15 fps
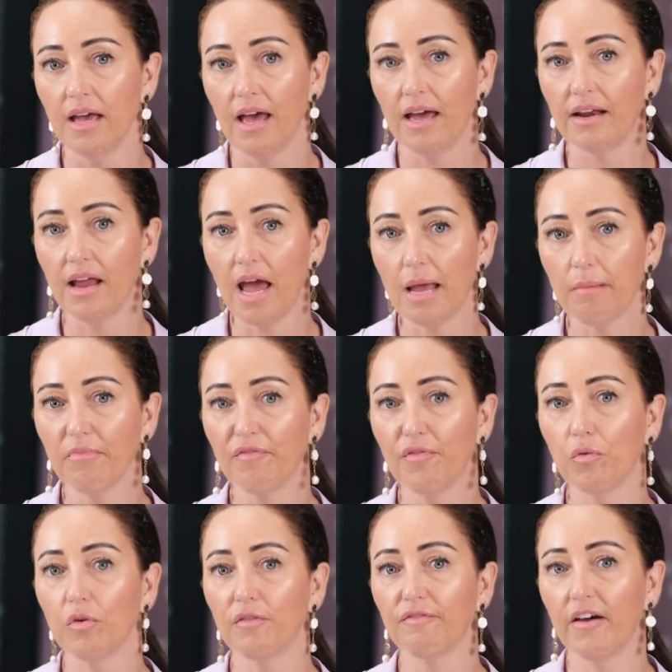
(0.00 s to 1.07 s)
and aim
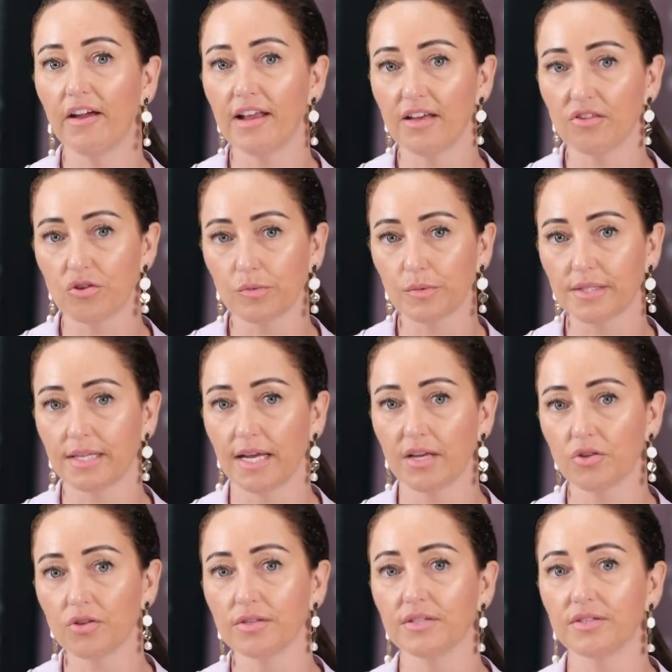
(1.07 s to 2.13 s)
for financial
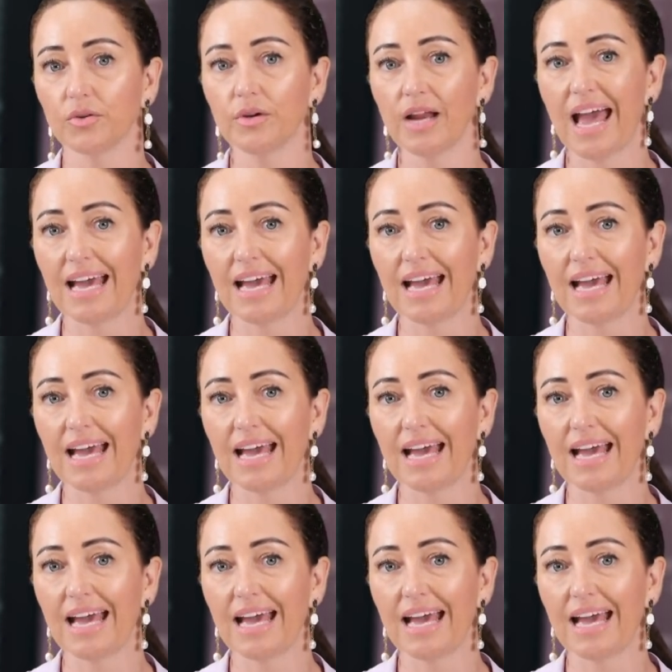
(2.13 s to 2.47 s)
sanctions on